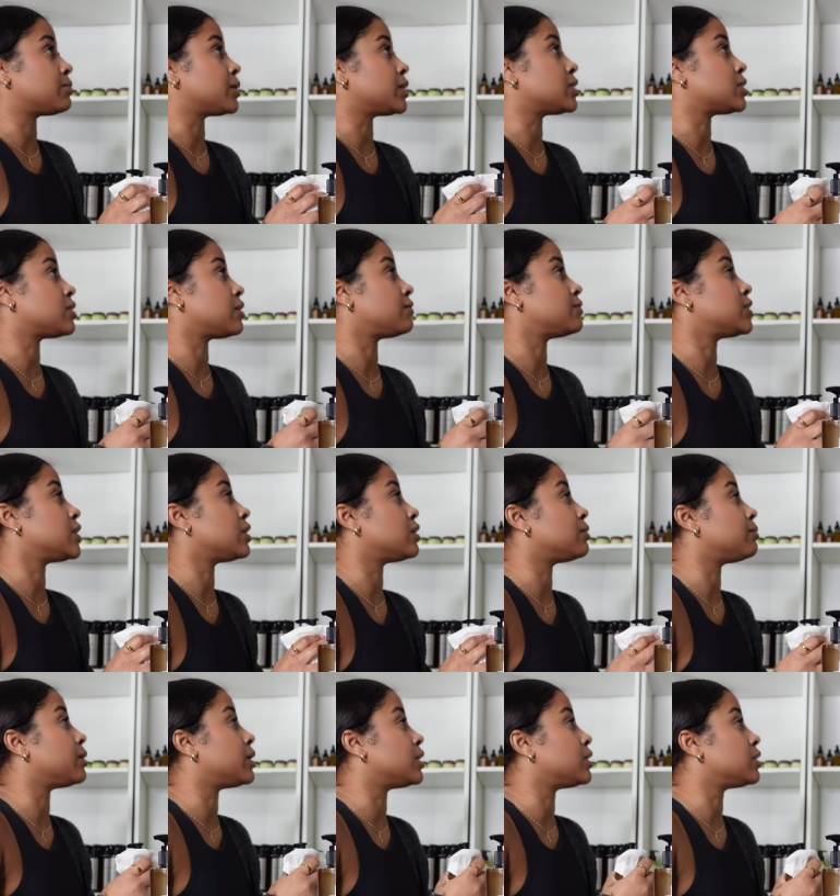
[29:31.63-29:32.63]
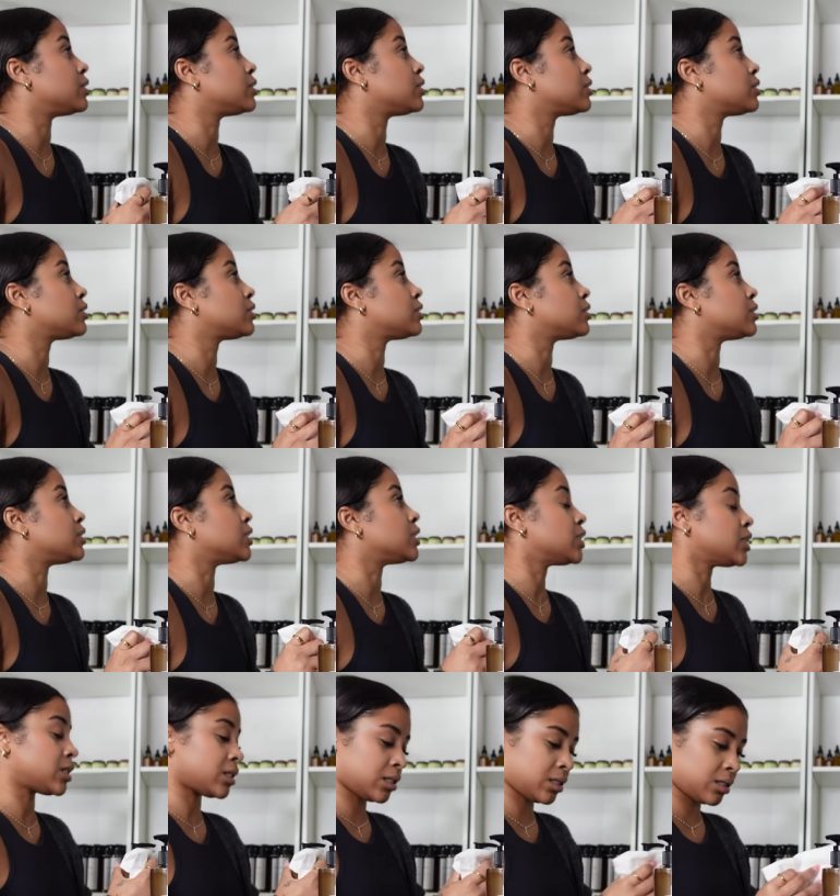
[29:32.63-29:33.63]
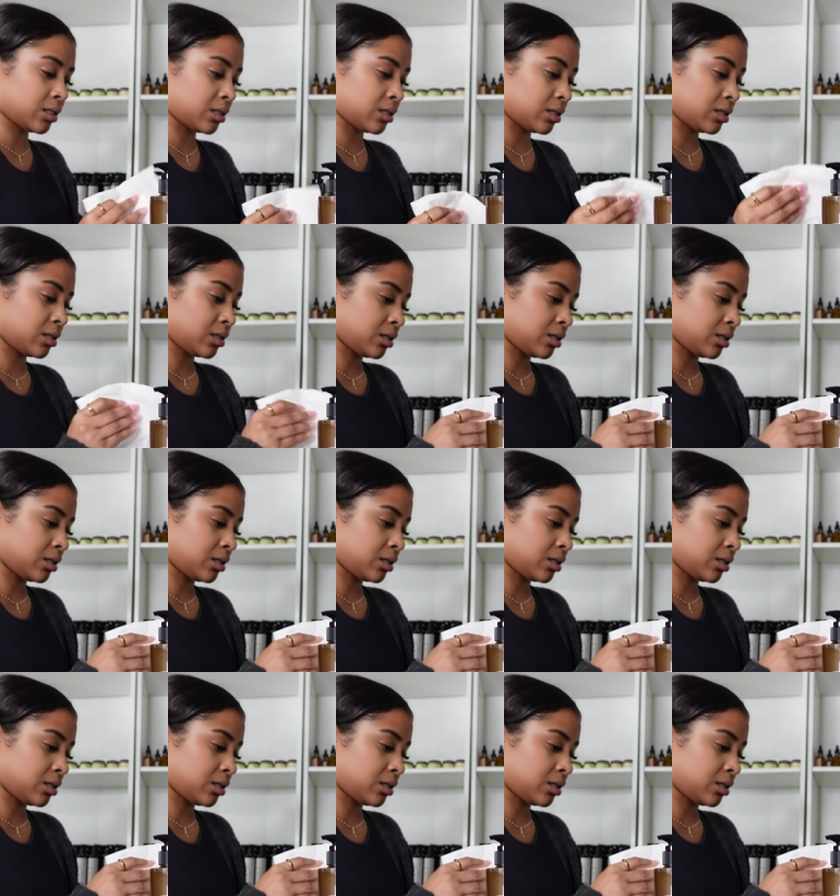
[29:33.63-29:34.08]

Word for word: of my stuff done on my list